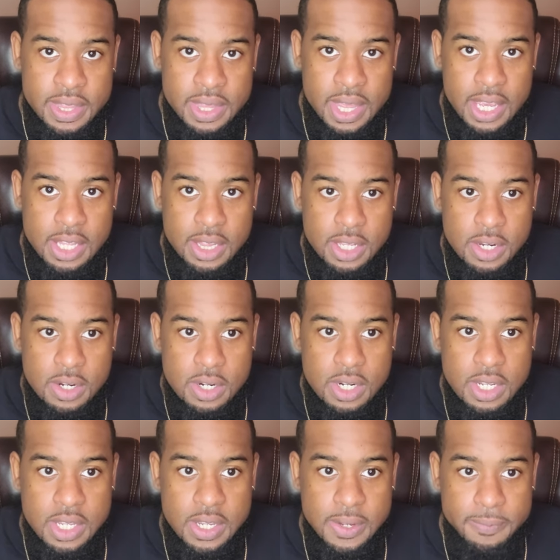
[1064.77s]
they
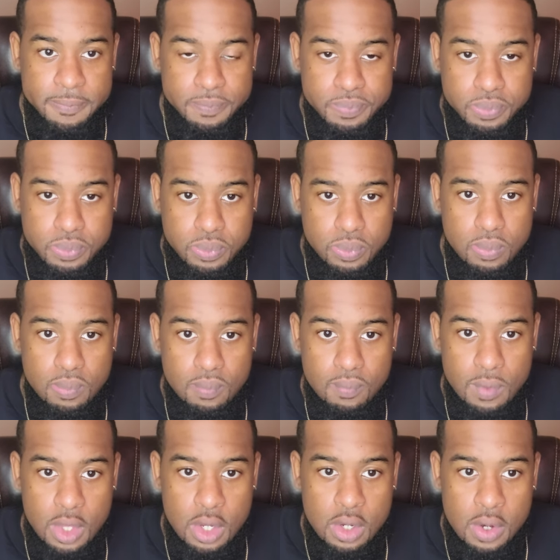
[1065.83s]
literally
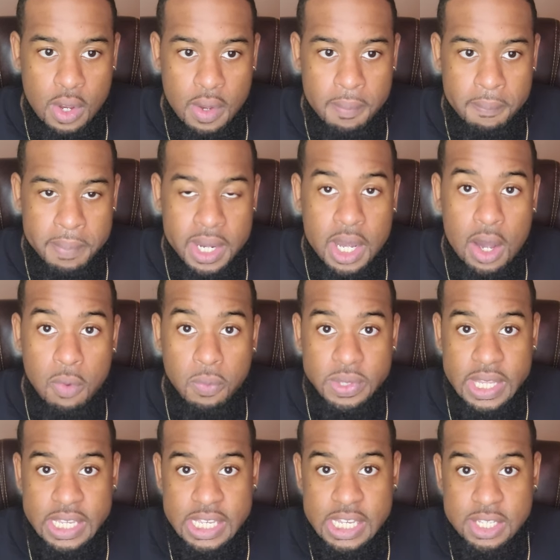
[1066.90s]
become
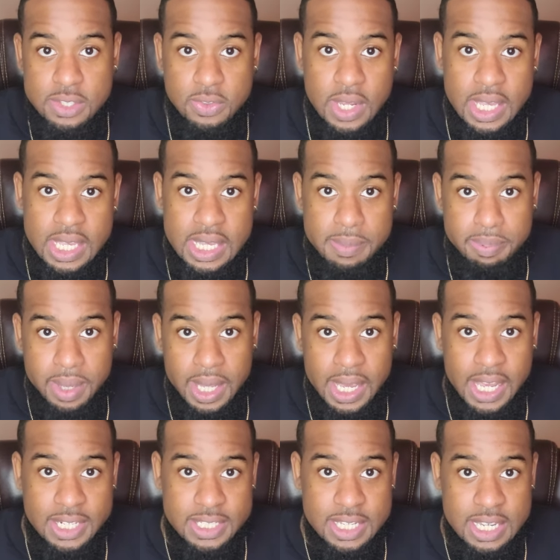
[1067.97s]
what they eat. So they eat
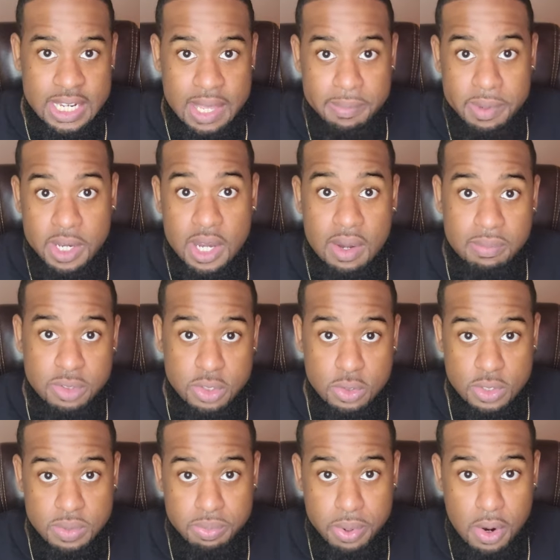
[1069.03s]
plants and they become a
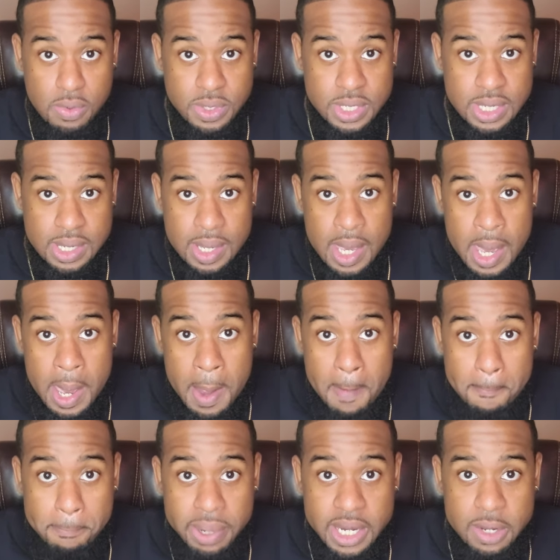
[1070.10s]
source of protein.
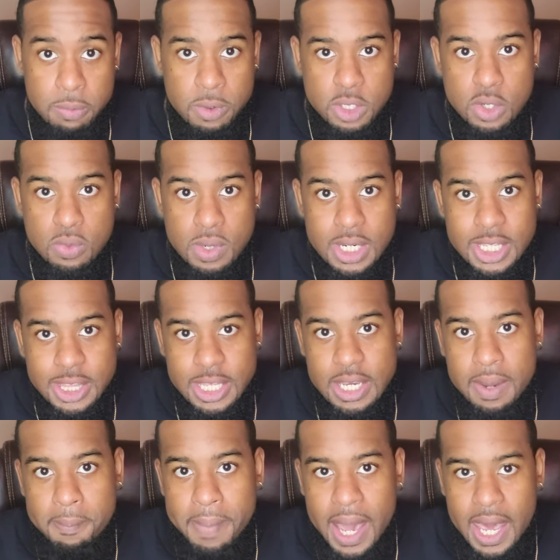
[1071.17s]
But when you really
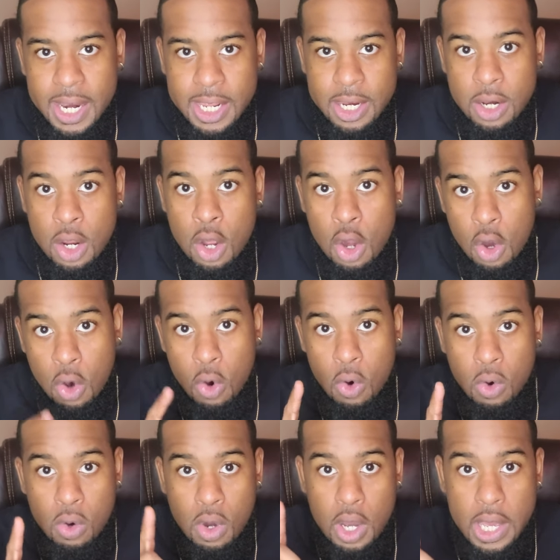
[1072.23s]
think about it,
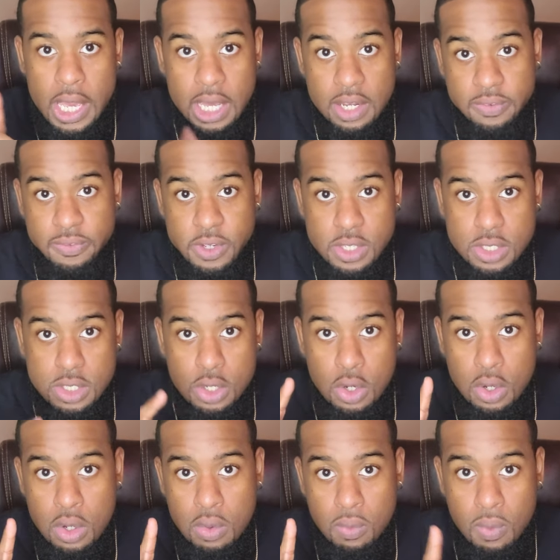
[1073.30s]
elephants,
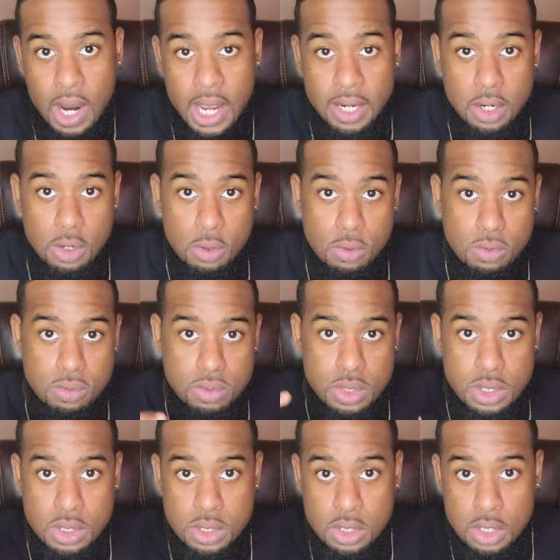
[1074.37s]

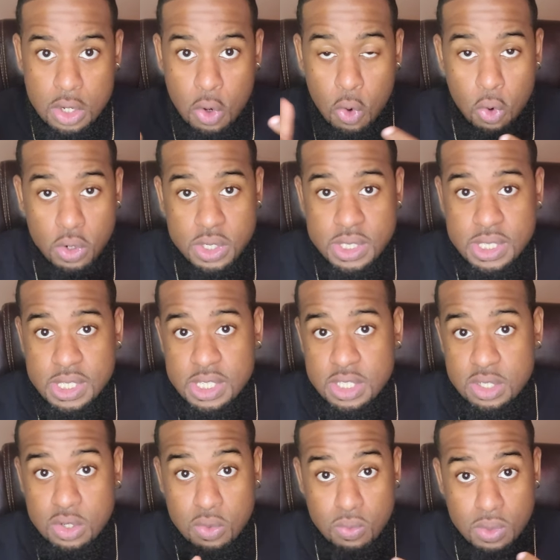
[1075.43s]
rhinos,
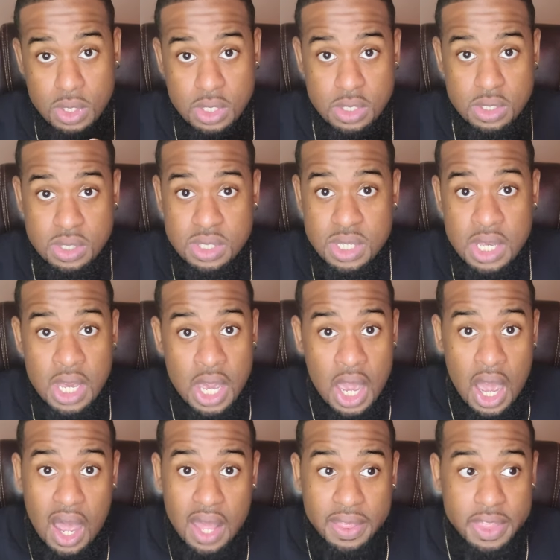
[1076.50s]
horses, gorillas,
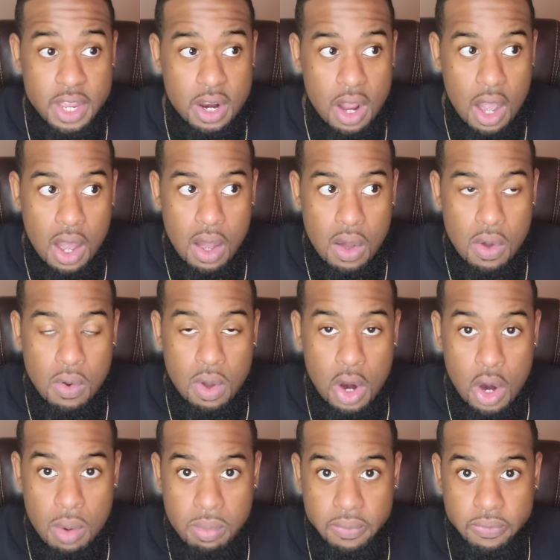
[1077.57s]
they're all
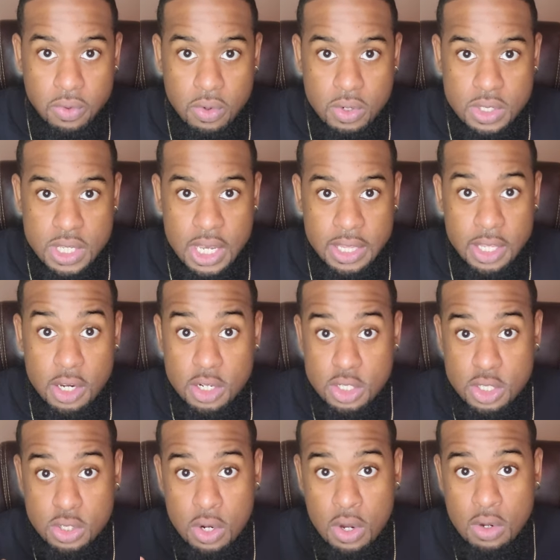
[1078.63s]
herbivores and they're the
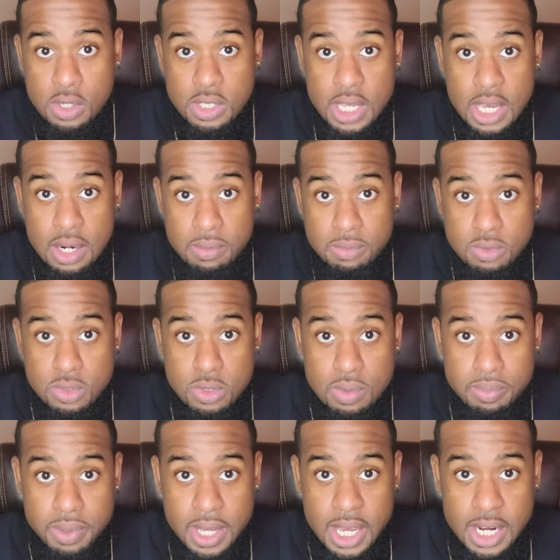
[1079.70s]
strongest animals on
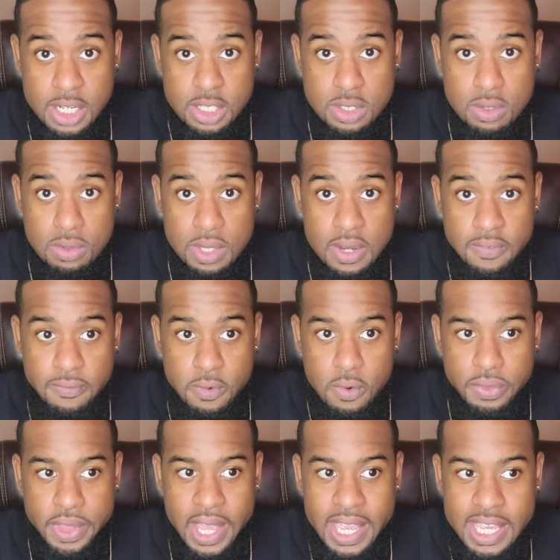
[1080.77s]
the planet. So
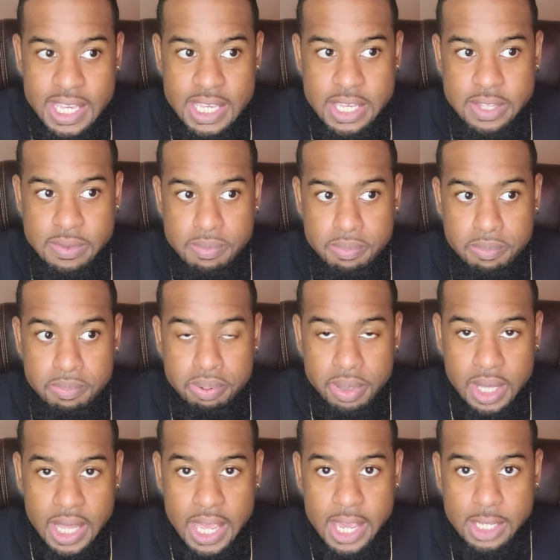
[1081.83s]
therefore they eat
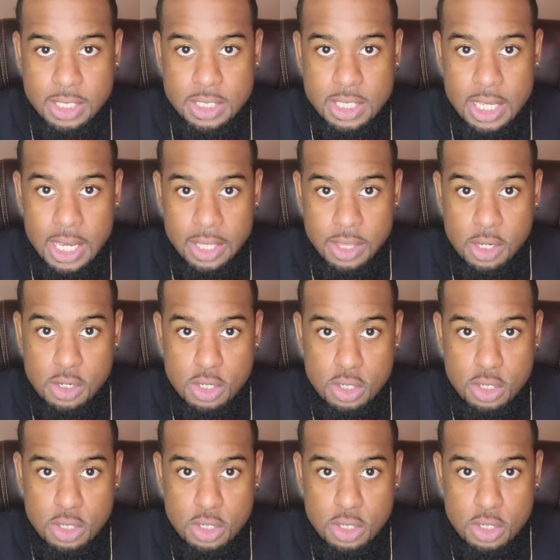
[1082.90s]
plants and they're